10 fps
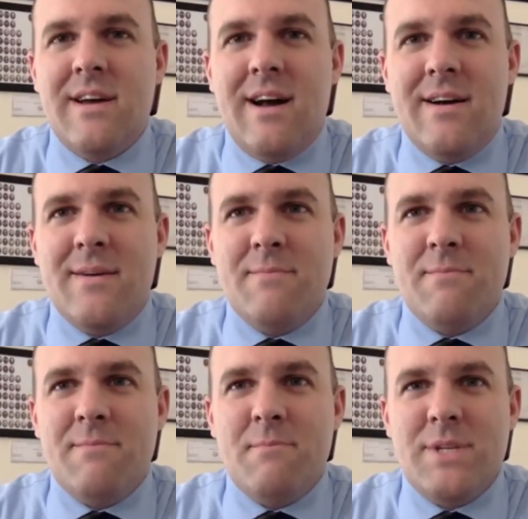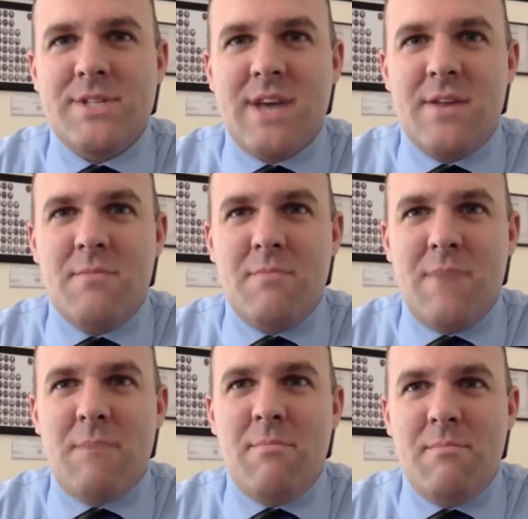But just kind of
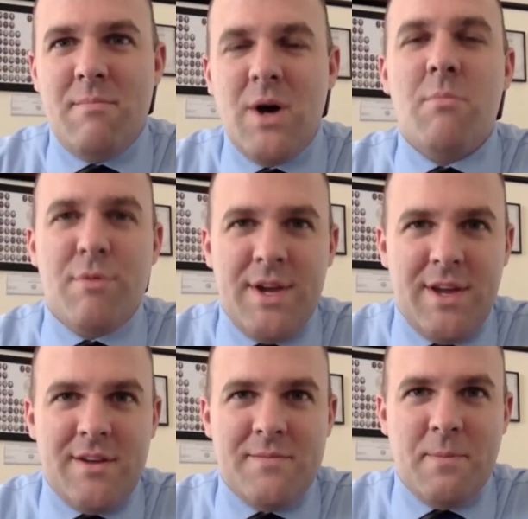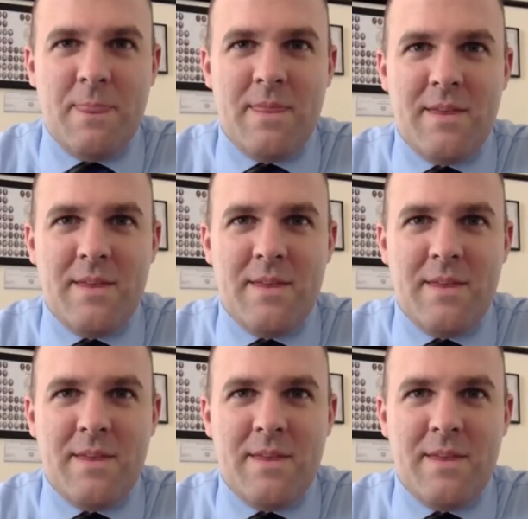my upbringing